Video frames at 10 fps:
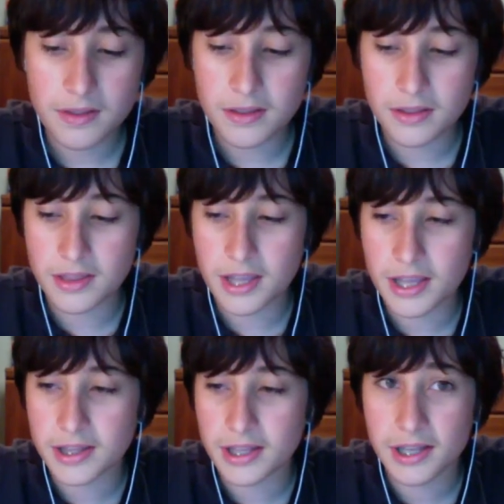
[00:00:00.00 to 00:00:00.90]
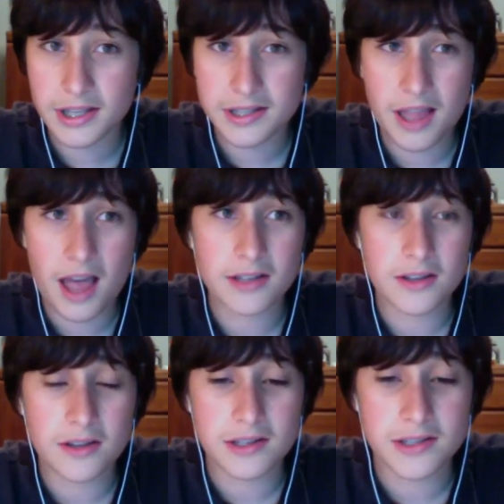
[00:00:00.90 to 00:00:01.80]
that then gets logged
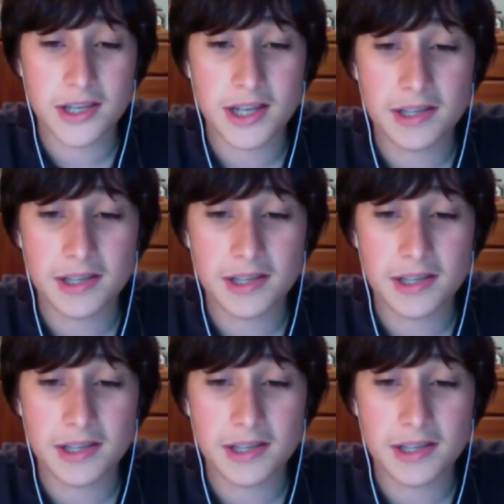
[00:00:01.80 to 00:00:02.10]
on the site